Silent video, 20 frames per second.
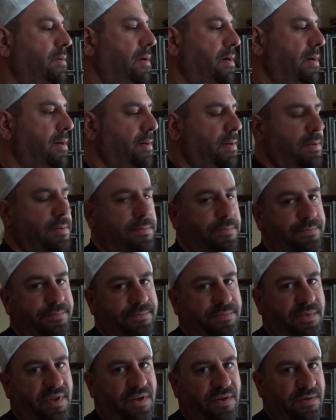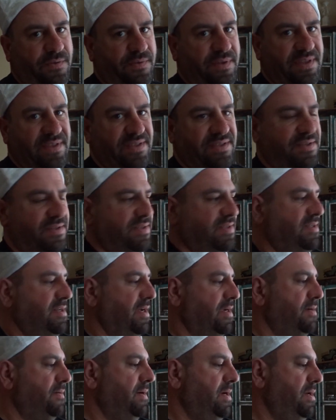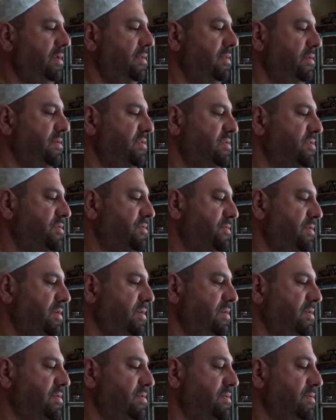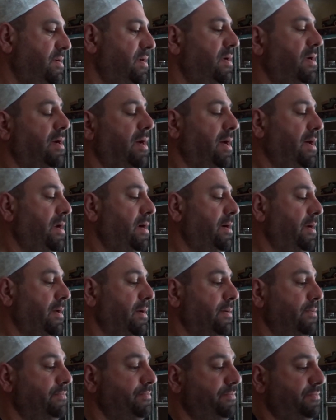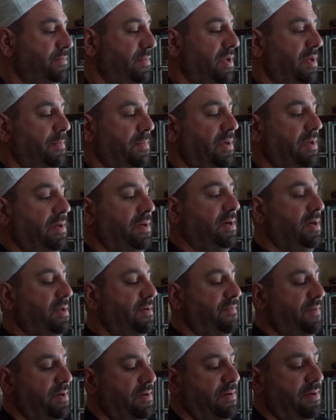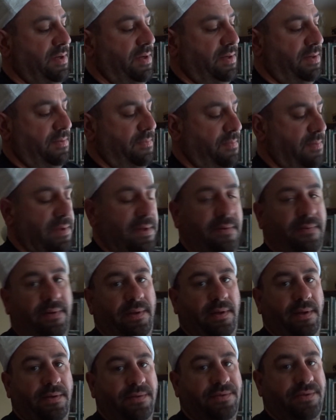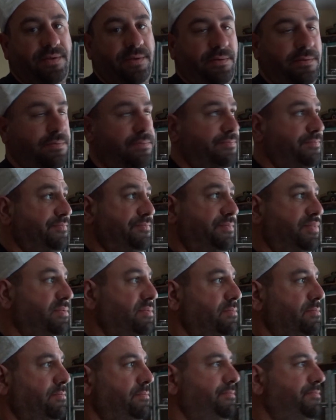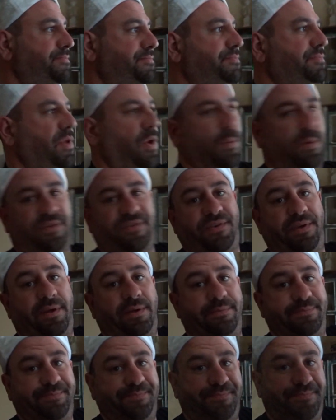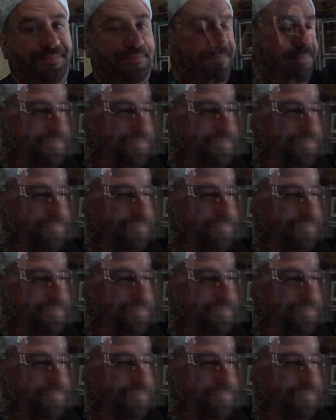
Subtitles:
I don't know, hopefully start decorating these trees. I don't know, I'm getting kind of irritated with everything, so we'll see. Thank